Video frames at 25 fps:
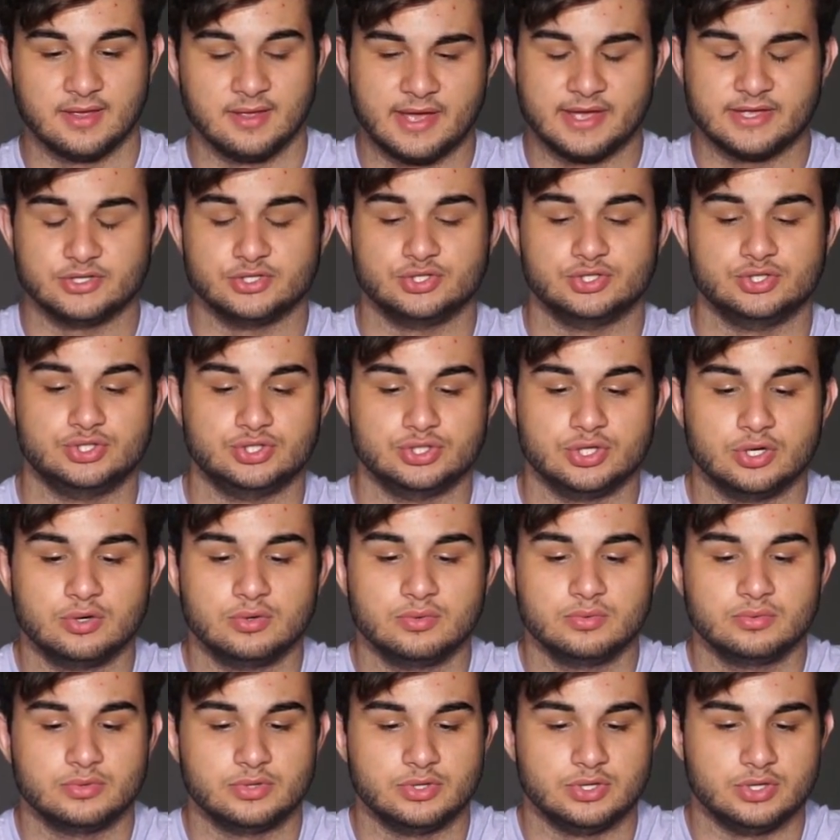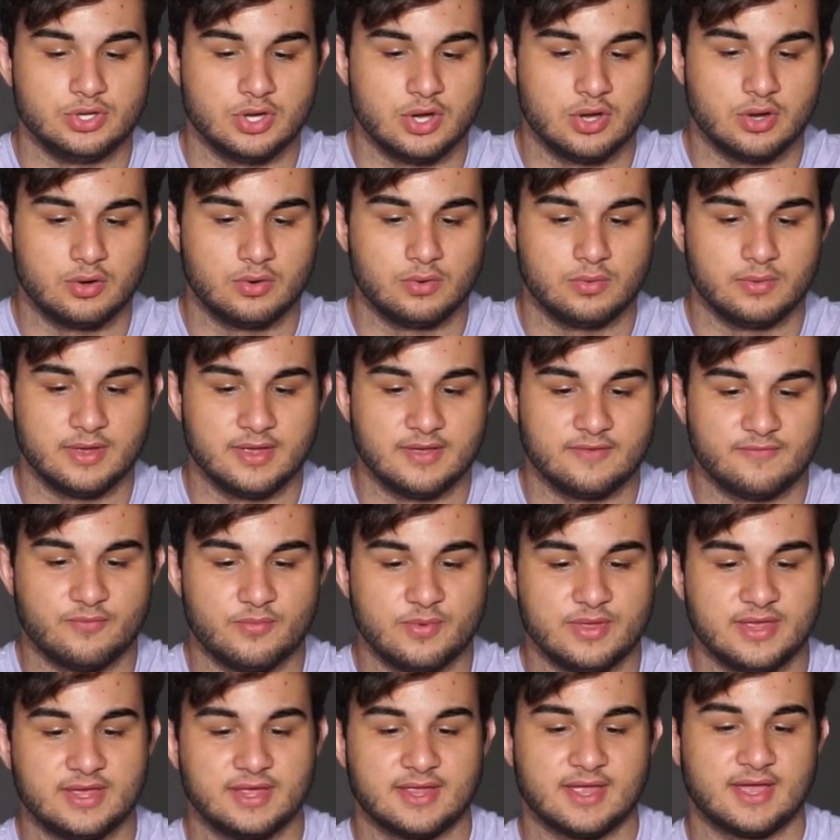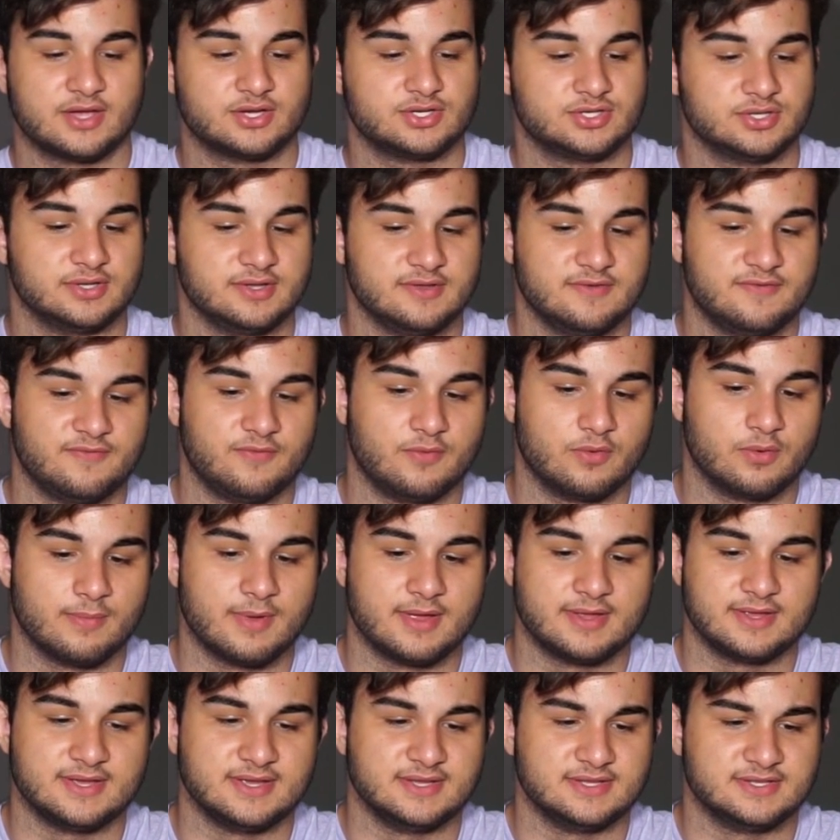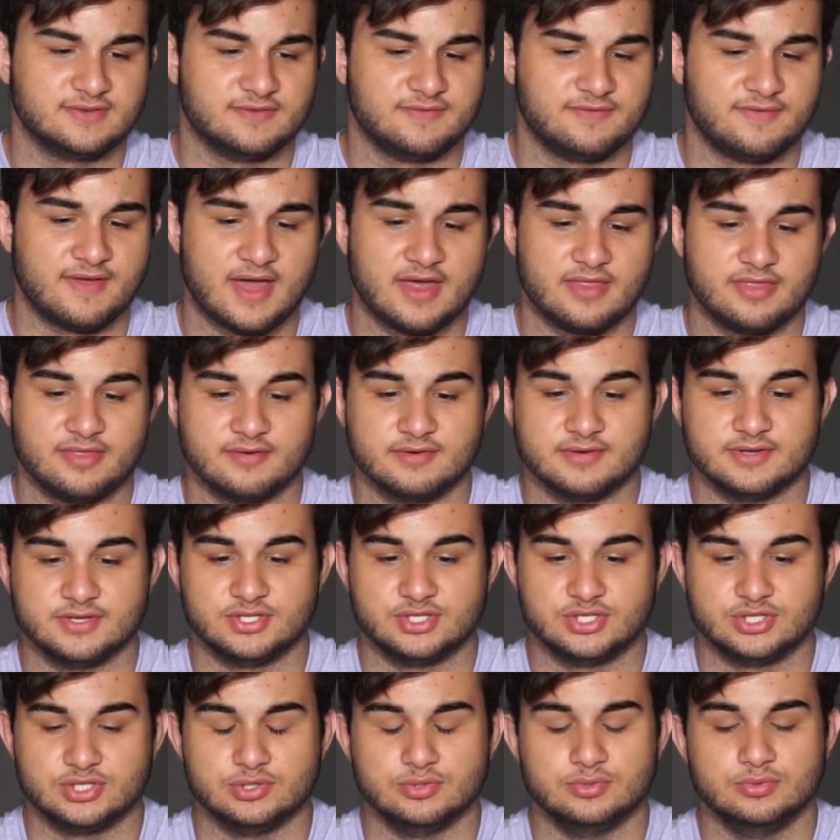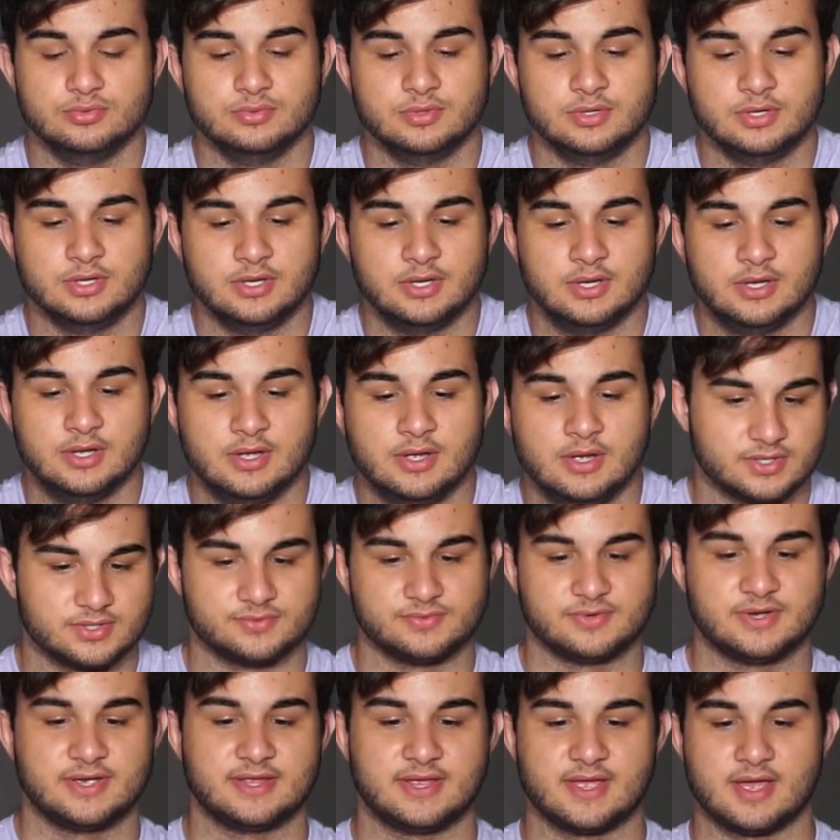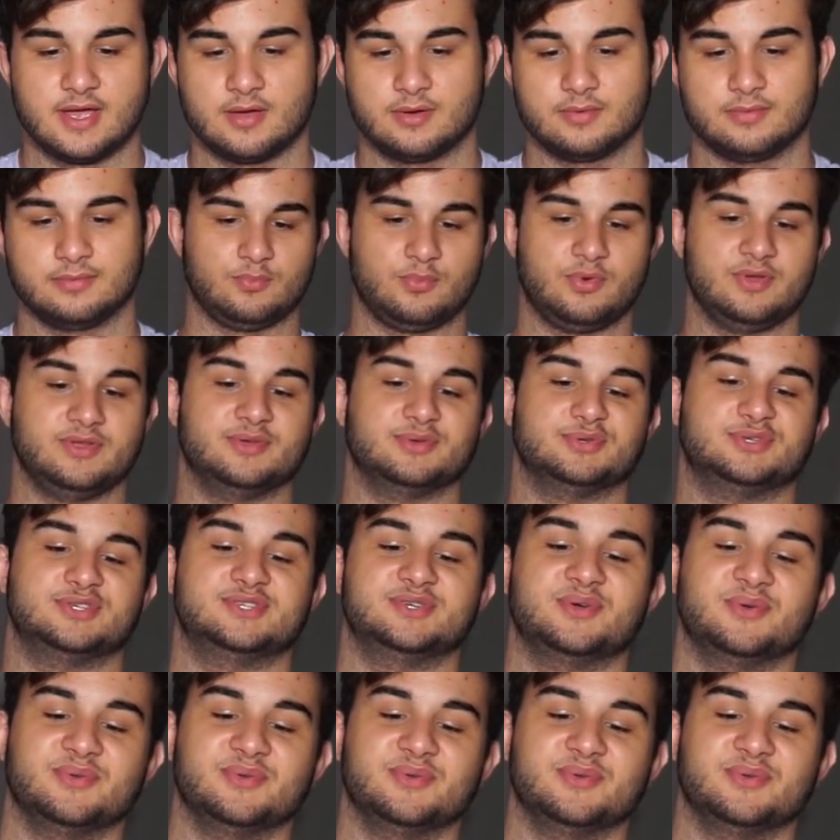I don't know if we can actually format it into FAT32, because right now Windows is